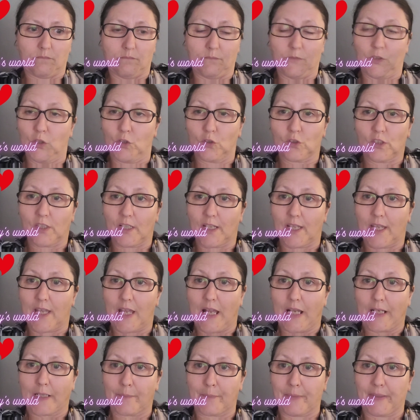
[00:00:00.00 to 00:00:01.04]
Usually I'd
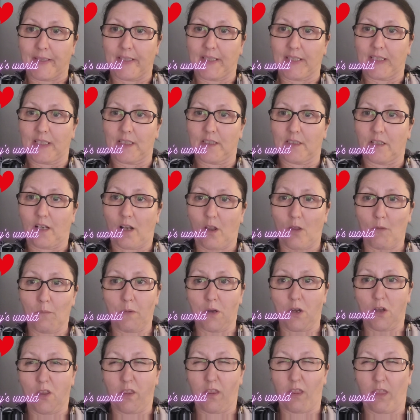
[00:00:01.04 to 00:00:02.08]
have been eating a lot
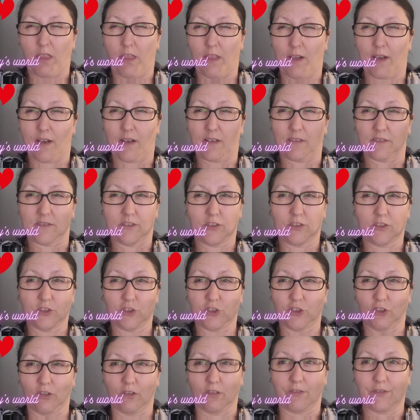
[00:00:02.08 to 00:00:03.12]
more than that,
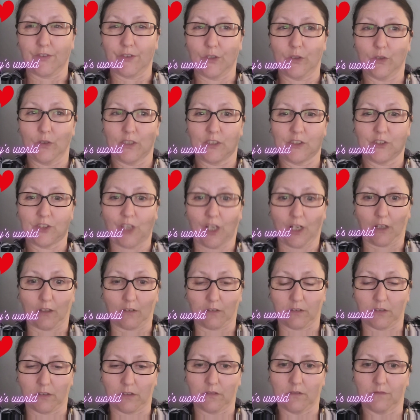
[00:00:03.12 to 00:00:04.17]
just junk food in
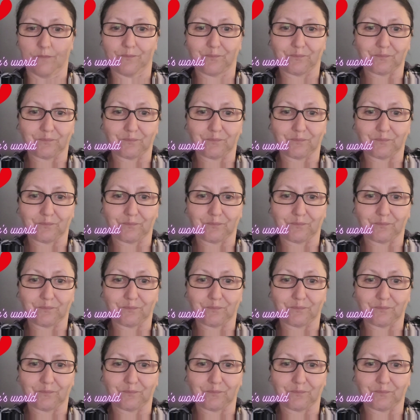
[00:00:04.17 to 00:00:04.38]
general.